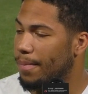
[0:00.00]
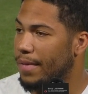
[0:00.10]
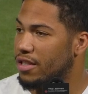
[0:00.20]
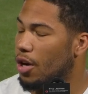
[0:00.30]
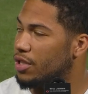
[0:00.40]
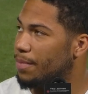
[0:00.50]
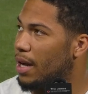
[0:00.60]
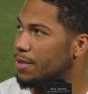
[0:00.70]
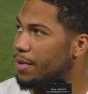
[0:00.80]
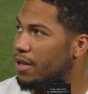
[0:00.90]
it's always a
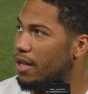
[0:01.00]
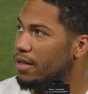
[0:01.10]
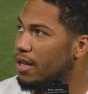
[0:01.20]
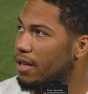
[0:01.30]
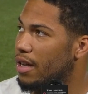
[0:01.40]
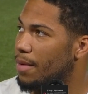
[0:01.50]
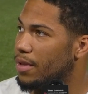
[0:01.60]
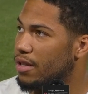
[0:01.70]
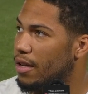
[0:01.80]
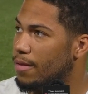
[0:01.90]
possibility that it can happen
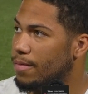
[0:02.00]
like that.